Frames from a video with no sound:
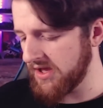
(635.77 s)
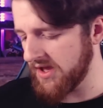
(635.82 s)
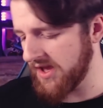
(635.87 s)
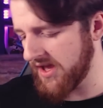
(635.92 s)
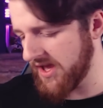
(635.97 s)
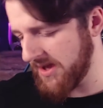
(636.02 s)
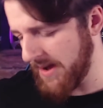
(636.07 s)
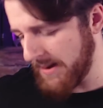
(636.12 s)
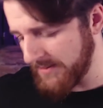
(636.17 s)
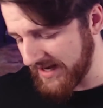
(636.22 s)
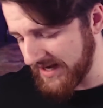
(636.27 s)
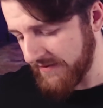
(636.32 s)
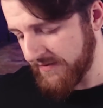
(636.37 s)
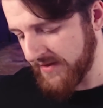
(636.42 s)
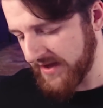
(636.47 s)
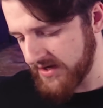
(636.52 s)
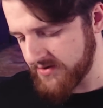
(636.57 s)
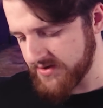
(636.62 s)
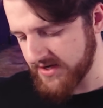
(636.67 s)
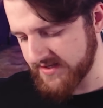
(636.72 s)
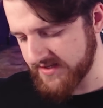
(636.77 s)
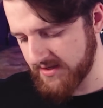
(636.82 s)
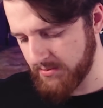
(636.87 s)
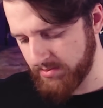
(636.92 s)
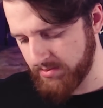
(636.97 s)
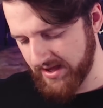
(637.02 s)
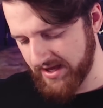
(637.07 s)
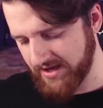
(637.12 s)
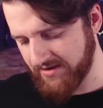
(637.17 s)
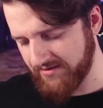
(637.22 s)
I'm definitely interested in
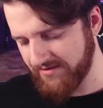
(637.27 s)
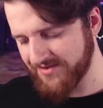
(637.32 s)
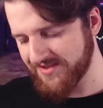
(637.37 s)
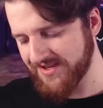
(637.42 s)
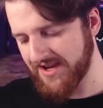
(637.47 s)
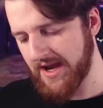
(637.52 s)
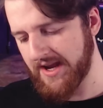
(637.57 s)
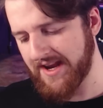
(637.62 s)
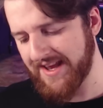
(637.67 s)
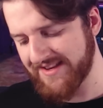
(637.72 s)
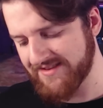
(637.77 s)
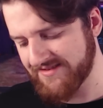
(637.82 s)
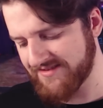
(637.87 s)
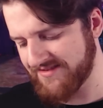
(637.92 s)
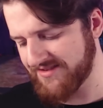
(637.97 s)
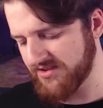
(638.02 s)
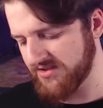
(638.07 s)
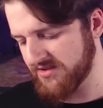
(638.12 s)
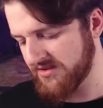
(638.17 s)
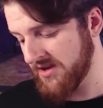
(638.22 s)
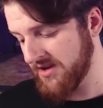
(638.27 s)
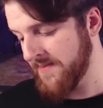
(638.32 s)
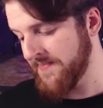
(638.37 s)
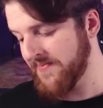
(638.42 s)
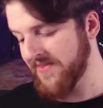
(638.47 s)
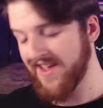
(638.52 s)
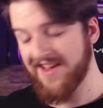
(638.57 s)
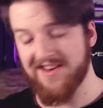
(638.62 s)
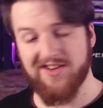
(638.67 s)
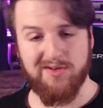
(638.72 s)
playing Crusade. It's just
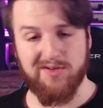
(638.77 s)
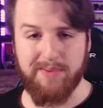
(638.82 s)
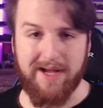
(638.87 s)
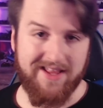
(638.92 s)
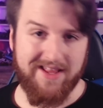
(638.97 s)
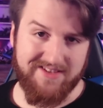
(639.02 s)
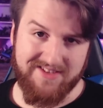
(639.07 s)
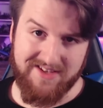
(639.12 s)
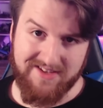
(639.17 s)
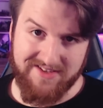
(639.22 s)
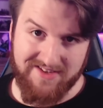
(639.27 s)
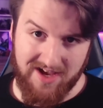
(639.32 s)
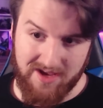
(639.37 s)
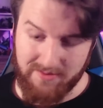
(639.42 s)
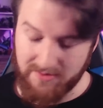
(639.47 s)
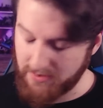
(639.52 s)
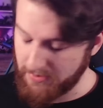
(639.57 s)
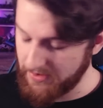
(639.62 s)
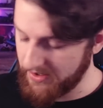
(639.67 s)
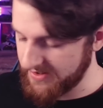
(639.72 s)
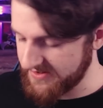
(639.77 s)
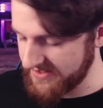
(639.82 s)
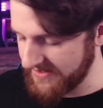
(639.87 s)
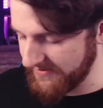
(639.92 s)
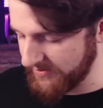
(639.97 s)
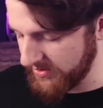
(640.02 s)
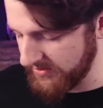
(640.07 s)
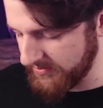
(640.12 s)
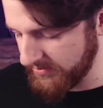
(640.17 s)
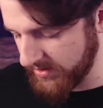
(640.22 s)
balancing time, I'll be honest,
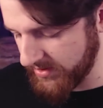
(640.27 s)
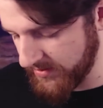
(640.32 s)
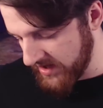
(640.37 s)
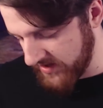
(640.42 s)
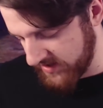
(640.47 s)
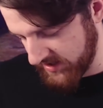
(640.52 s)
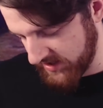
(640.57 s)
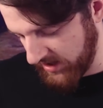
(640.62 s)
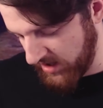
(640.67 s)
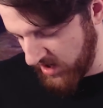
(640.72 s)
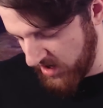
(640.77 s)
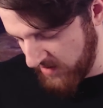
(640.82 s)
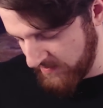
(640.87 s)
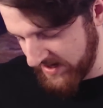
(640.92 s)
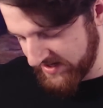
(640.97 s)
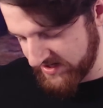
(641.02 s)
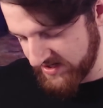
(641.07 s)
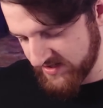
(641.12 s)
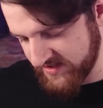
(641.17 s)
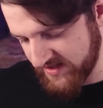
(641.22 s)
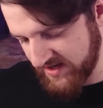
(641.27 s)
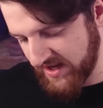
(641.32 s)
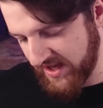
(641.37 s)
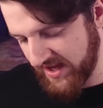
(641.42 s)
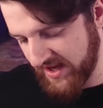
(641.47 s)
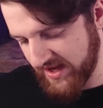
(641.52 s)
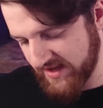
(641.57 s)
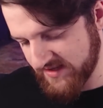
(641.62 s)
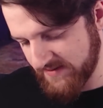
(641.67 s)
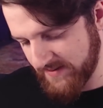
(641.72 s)
everyone, but there's a lot of missions in
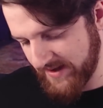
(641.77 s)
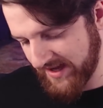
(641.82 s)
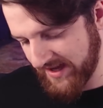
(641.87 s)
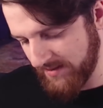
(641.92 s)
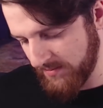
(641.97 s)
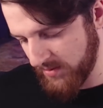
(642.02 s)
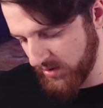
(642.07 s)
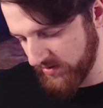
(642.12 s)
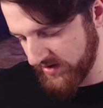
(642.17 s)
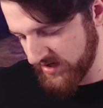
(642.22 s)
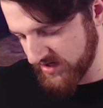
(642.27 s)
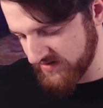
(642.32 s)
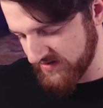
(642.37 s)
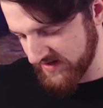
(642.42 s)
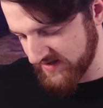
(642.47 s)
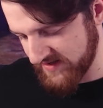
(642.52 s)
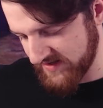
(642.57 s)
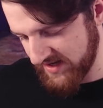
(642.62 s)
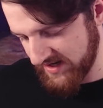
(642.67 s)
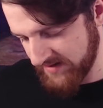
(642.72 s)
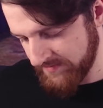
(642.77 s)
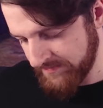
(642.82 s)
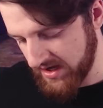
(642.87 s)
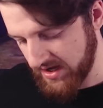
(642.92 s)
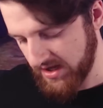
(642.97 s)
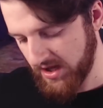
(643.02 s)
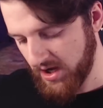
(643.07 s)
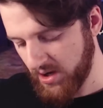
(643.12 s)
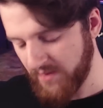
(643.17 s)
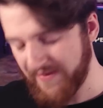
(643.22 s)
here to make it more interesting,
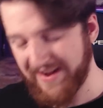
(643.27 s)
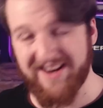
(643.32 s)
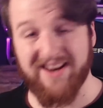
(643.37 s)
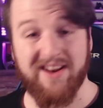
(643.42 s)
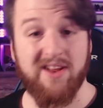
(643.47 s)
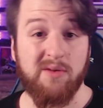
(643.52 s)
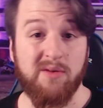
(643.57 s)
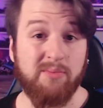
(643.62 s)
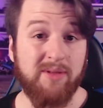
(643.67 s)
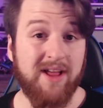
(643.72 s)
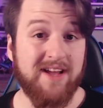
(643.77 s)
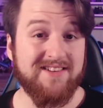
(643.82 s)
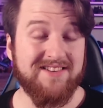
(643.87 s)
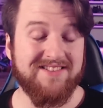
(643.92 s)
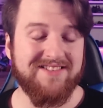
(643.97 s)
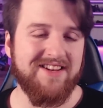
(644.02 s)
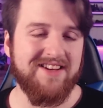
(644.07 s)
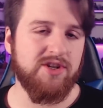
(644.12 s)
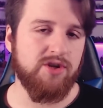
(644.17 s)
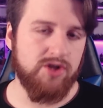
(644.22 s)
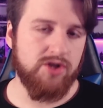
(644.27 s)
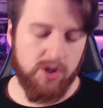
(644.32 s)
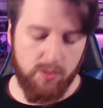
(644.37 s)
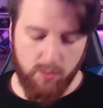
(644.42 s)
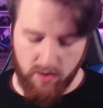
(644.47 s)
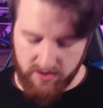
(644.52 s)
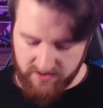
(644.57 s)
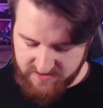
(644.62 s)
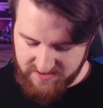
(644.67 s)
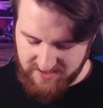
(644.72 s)
a lot of added complexity should you
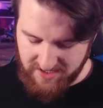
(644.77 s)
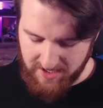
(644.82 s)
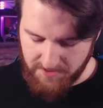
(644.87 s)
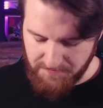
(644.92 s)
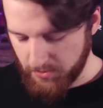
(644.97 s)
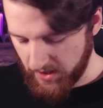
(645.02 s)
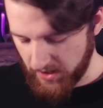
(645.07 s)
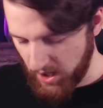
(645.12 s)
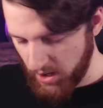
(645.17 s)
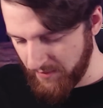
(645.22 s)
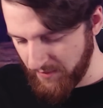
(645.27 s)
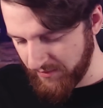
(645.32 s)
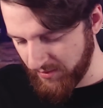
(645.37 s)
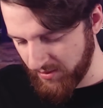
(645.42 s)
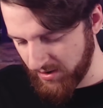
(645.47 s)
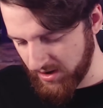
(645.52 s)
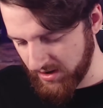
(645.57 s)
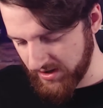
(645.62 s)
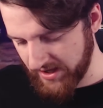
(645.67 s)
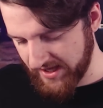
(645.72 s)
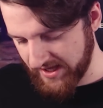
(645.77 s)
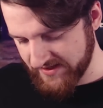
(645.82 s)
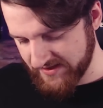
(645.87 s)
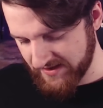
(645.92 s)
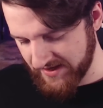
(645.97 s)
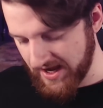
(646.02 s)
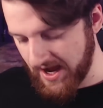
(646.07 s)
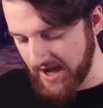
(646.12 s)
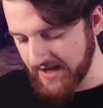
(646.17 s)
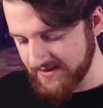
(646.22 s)
want it. Overall, it's a
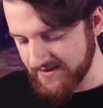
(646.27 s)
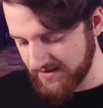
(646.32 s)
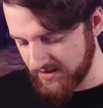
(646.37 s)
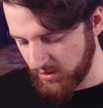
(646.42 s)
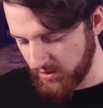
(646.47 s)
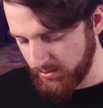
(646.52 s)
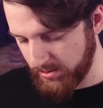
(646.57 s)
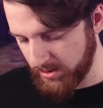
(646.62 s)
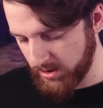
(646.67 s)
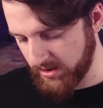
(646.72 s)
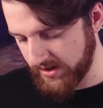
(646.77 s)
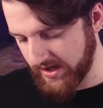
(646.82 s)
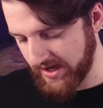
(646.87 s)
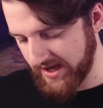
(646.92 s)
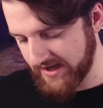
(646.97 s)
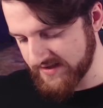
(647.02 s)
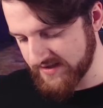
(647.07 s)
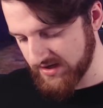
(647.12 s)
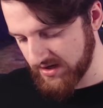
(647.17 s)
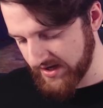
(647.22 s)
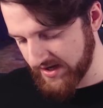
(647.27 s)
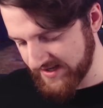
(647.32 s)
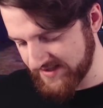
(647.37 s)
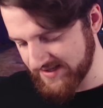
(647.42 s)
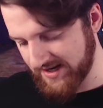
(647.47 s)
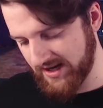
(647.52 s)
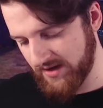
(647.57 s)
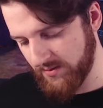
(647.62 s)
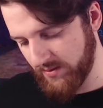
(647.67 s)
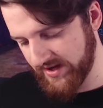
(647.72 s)
nice little book. It's got
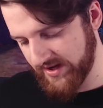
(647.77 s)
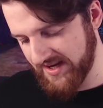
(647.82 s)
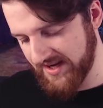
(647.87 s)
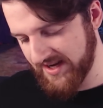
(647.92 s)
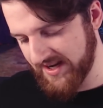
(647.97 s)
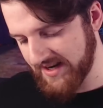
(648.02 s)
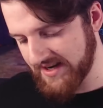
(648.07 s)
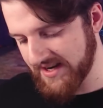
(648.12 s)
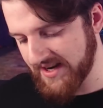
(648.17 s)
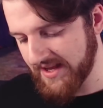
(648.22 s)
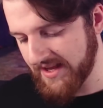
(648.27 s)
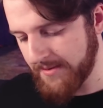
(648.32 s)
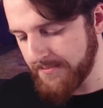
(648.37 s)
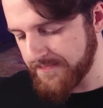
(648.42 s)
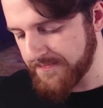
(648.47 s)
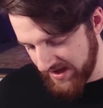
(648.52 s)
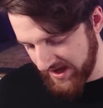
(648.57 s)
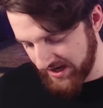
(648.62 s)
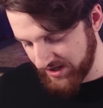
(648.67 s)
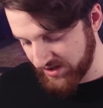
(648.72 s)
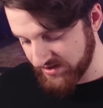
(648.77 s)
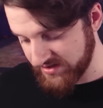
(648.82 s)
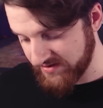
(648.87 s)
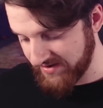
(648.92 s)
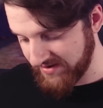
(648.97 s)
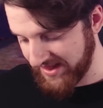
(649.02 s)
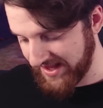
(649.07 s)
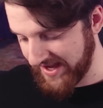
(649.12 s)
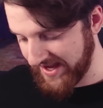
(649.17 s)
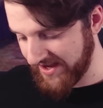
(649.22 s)
exactly what you need in it. It doesn't
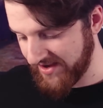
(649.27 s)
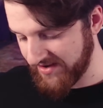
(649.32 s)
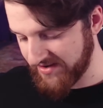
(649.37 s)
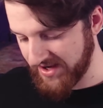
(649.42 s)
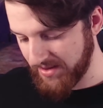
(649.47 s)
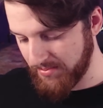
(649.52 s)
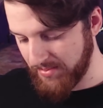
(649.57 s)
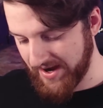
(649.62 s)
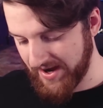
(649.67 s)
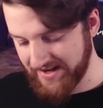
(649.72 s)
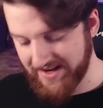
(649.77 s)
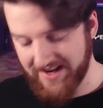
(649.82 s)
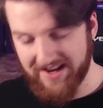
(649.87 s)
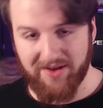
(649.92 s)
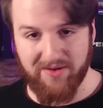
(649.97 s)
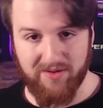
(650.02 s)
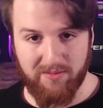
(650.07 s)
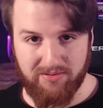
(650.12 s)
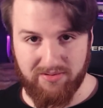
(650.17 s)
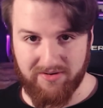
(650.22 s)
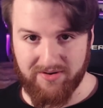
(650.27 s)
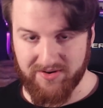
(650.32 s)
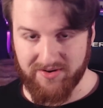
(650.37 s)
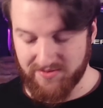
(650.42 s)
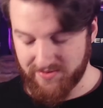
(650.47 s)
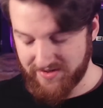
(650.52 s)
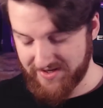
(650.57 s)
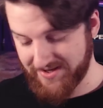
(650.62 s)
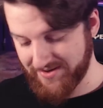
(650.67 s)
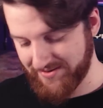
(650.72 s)
rely on you buying any other products,
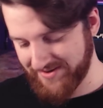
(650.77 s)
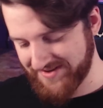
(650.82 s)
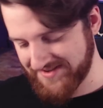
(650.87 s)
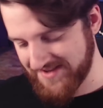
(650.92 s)
which is always